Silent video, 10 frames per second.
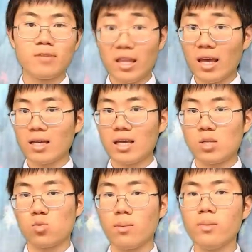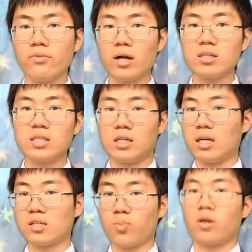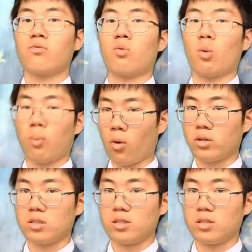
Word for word: In that case, we'll move on to the next part of our report,